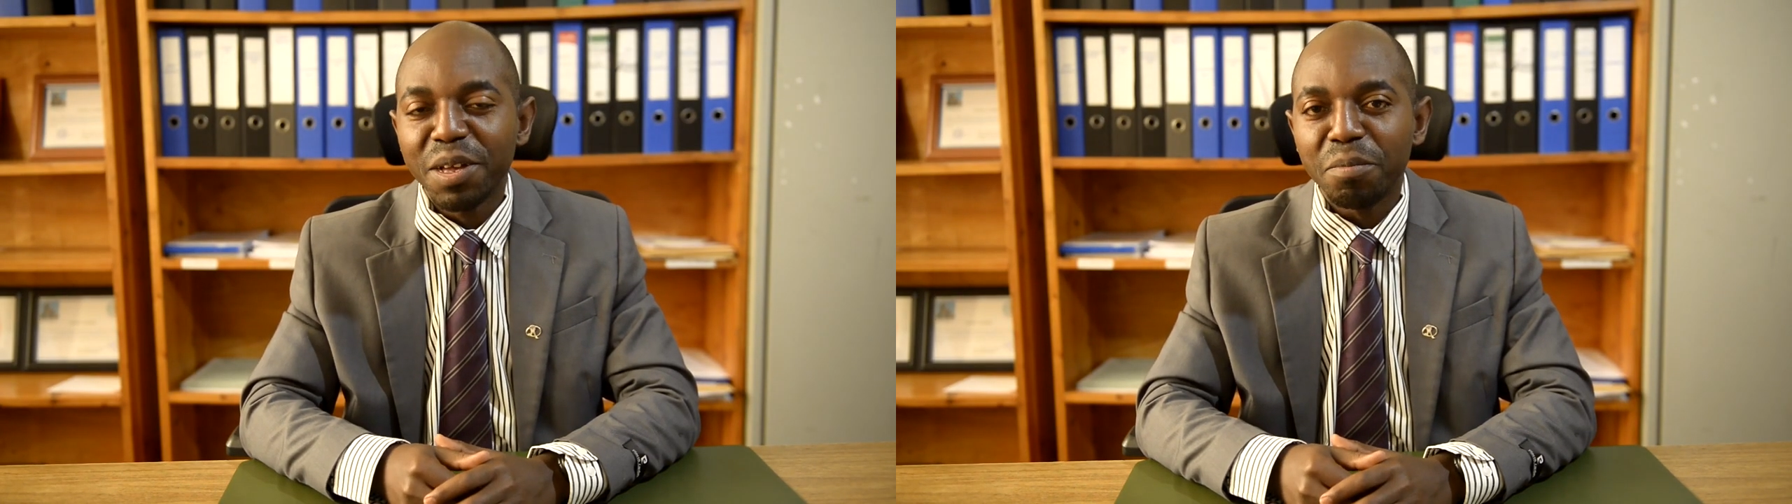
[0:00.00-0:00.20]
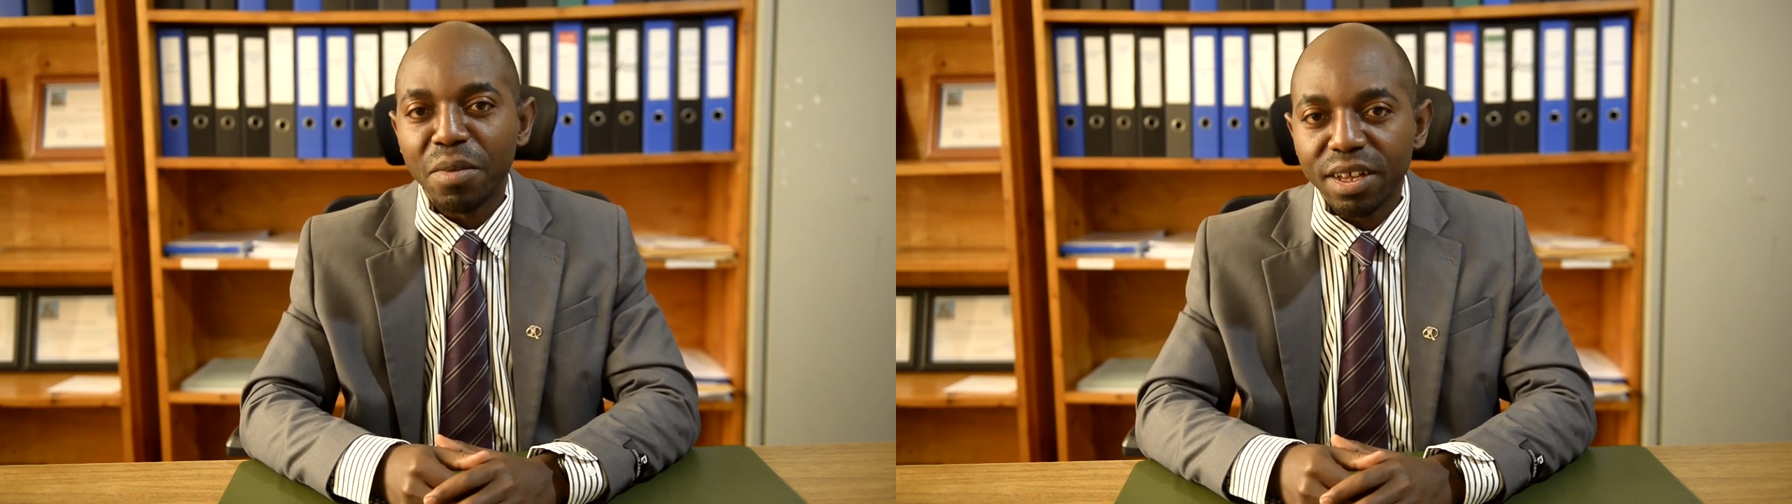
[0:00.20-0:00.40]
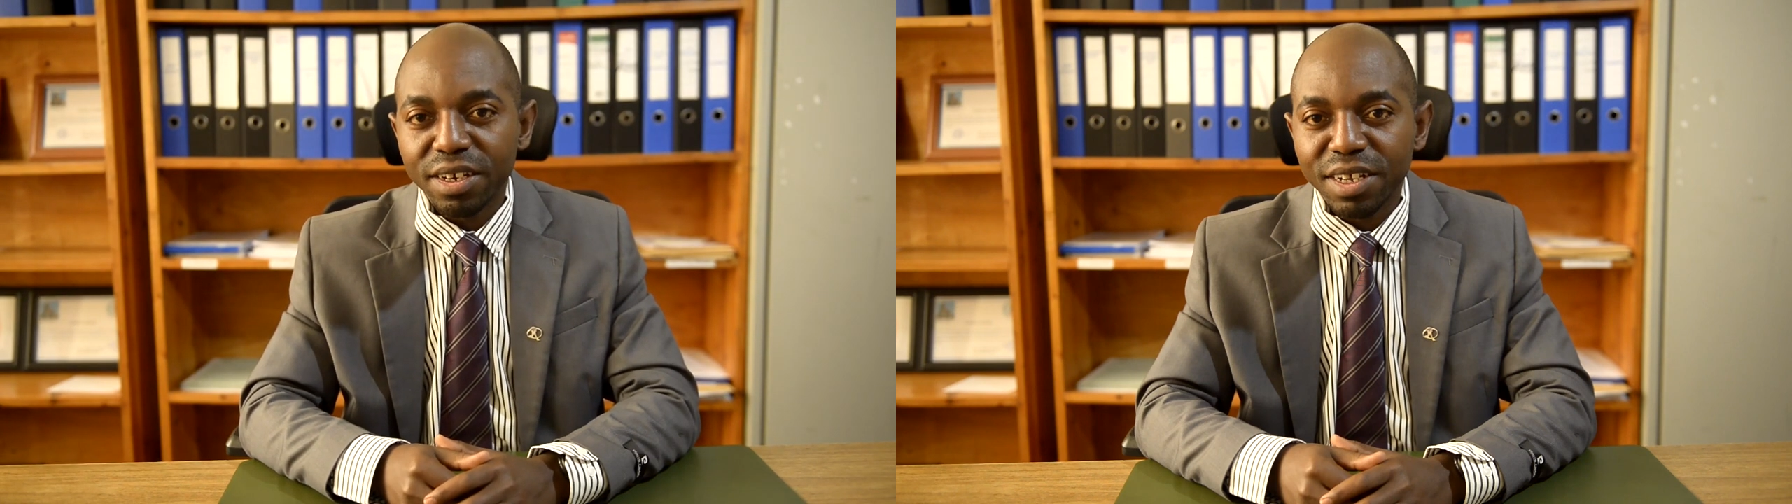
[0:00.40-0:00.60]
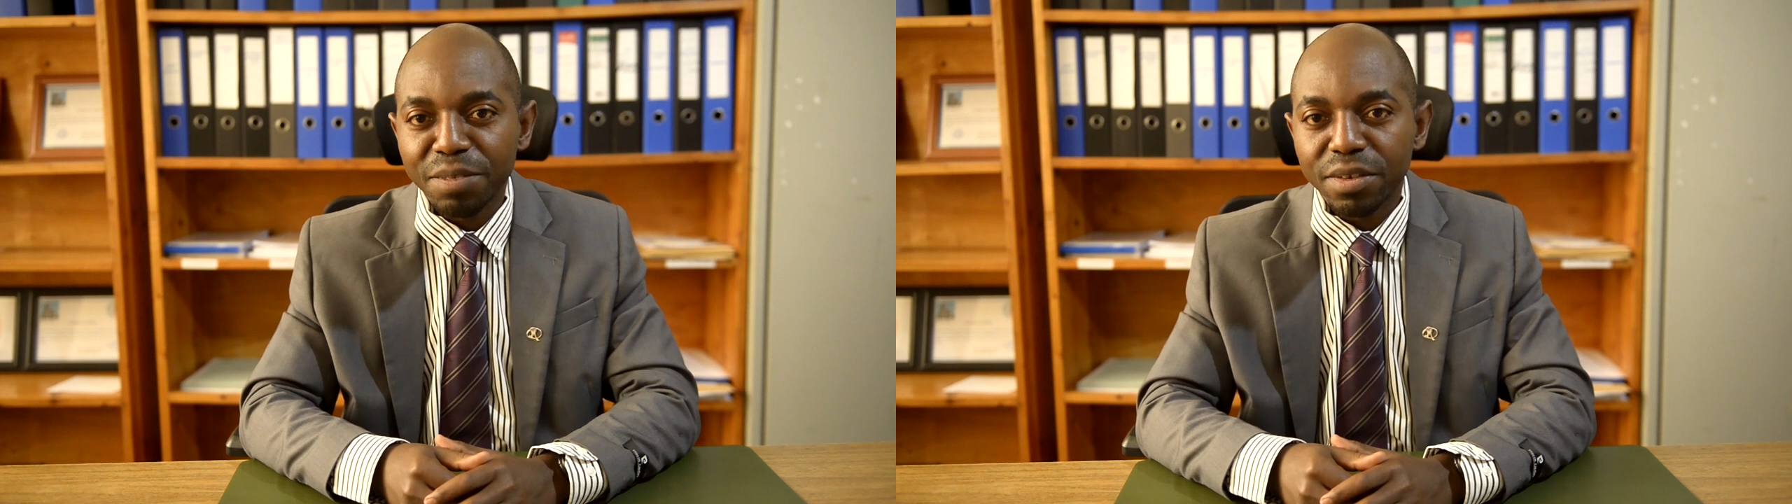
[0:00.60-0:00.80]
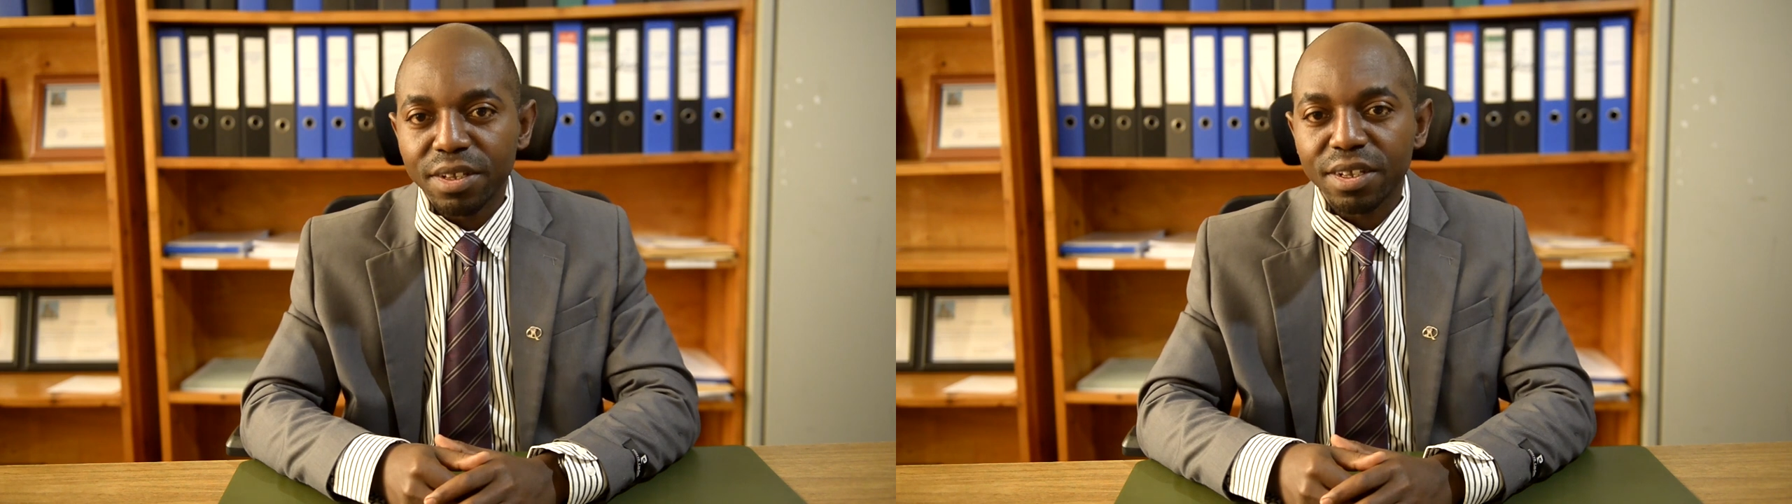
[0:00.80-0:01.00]
My
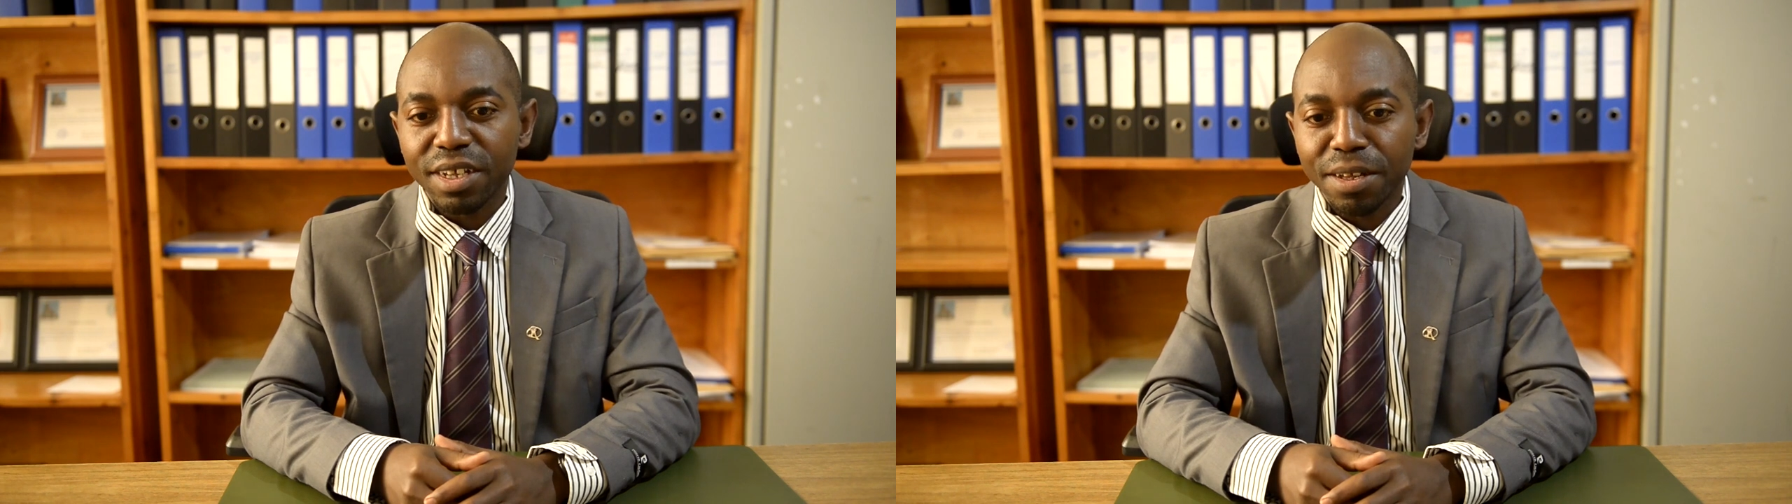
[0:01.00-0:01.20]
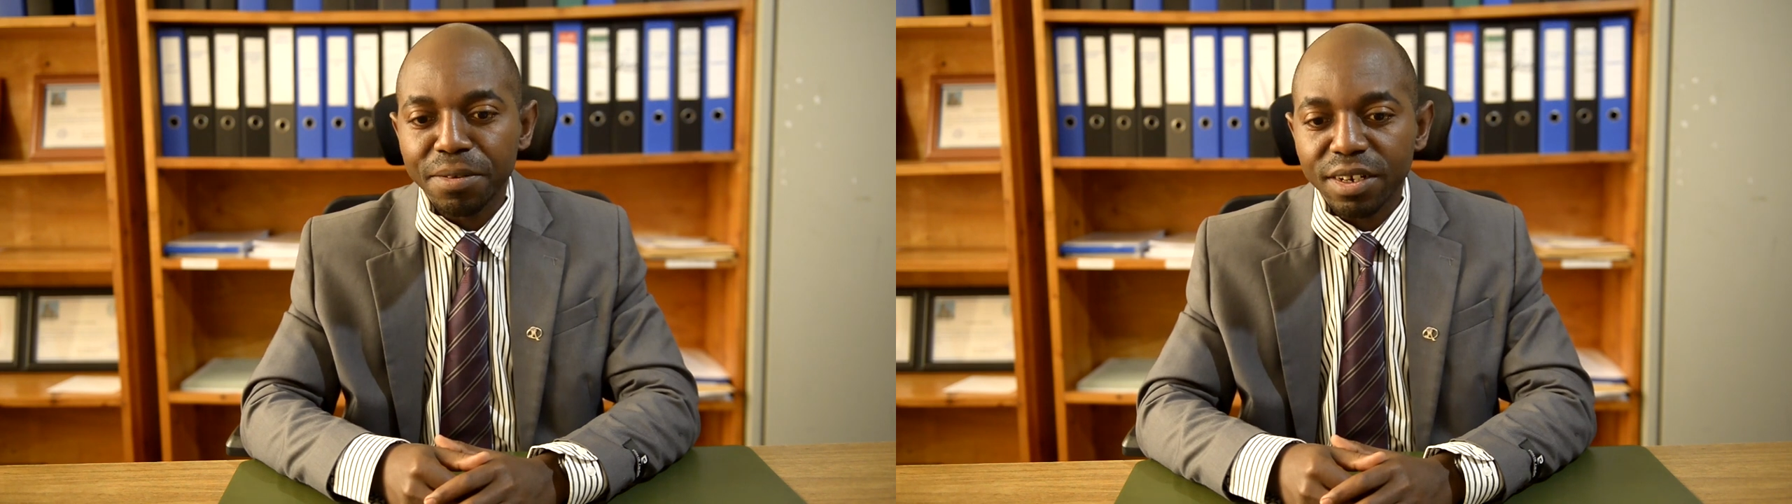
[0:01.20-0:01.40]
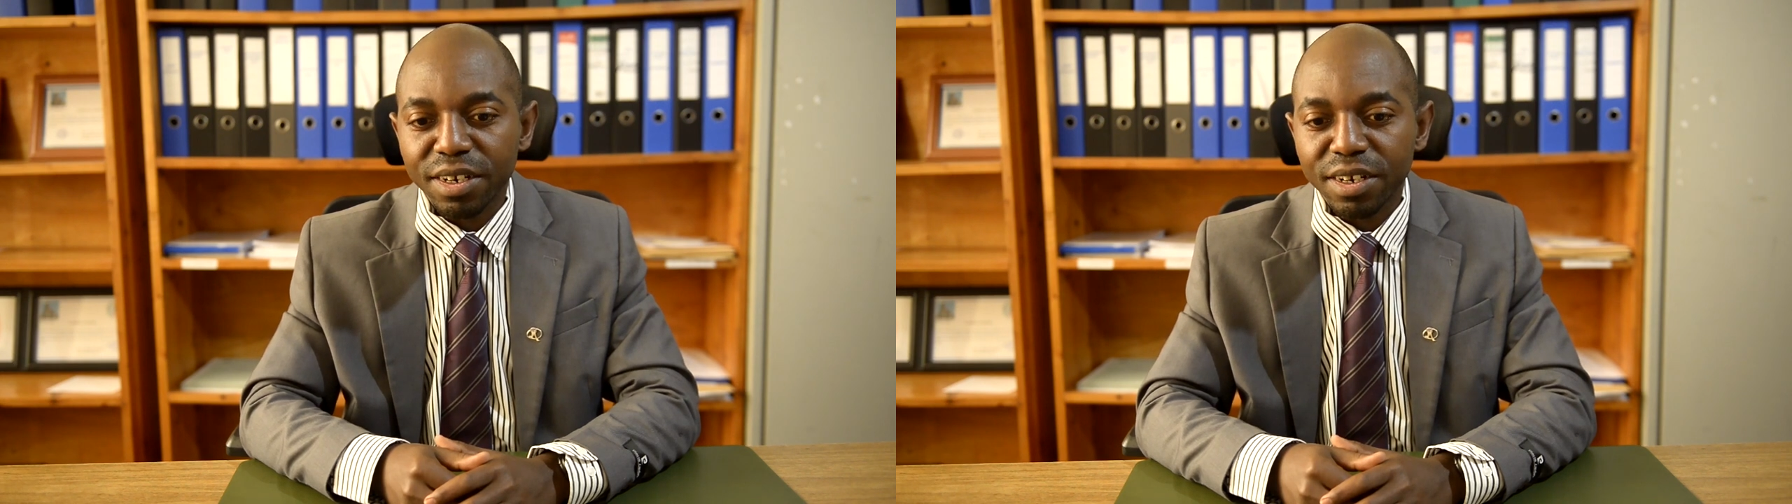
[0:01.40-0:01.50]
name is Ngabire